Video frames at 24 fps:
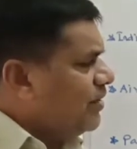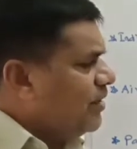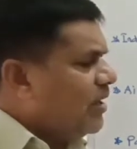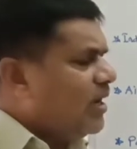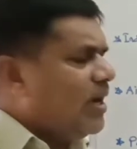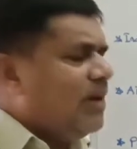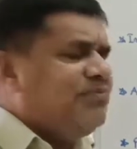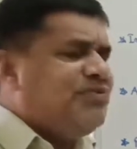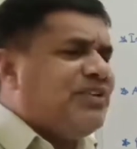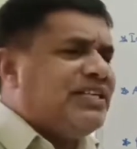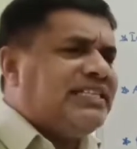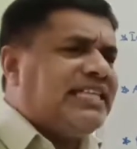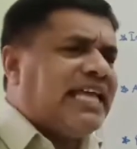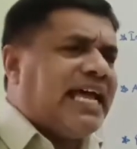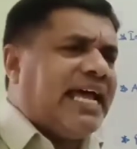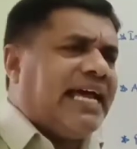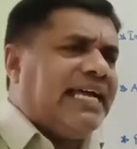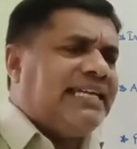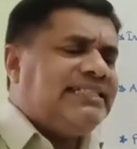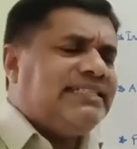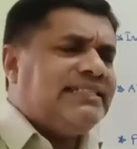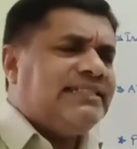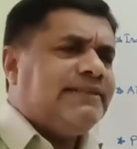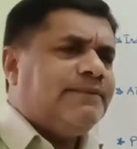After
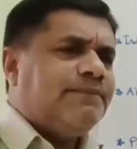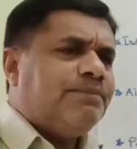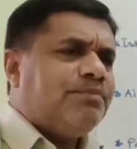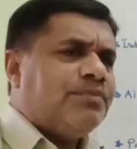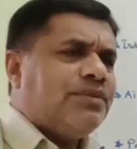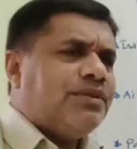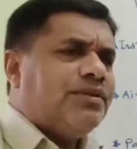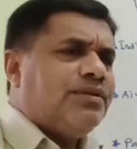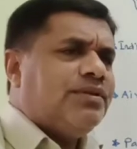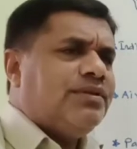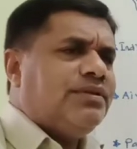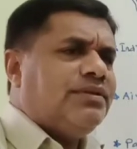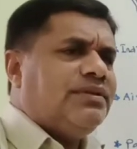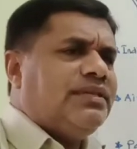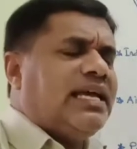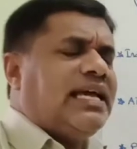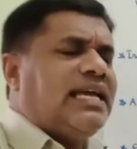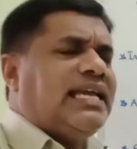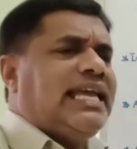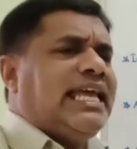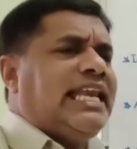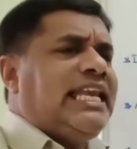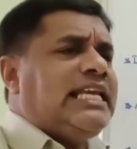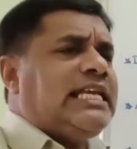that, the
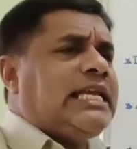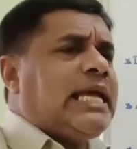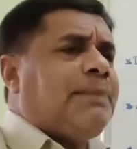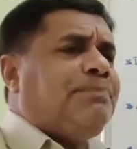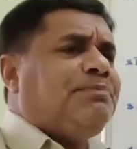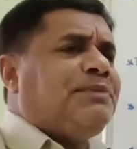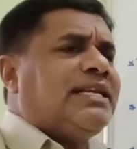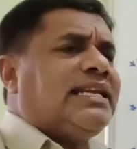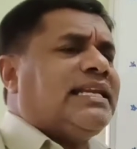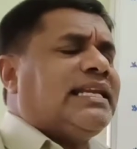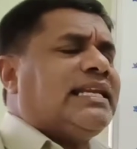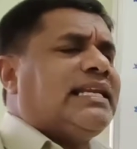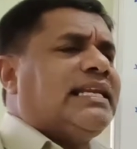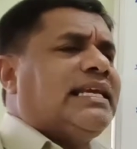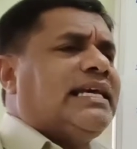helicopter